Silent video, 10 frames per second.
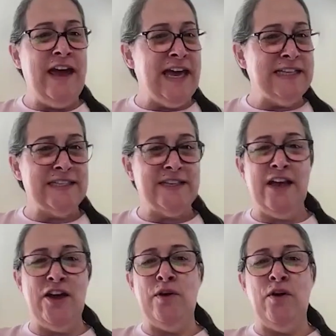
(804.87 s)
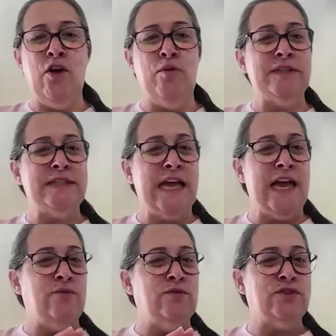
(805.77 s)
Tessa, Homeless
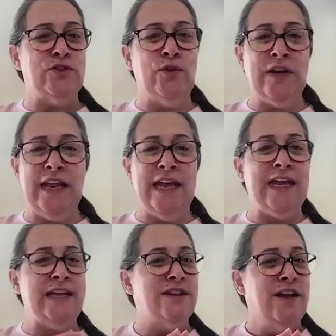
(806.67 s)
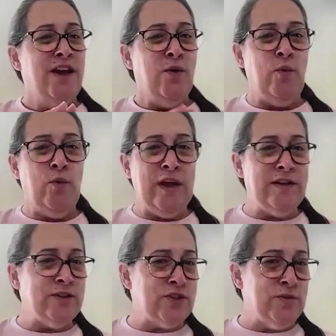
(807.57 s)
Hounds, Doodle Aid,
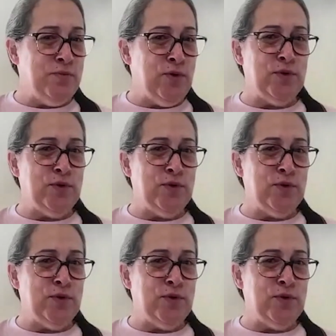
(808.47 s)
Wheels to Pull.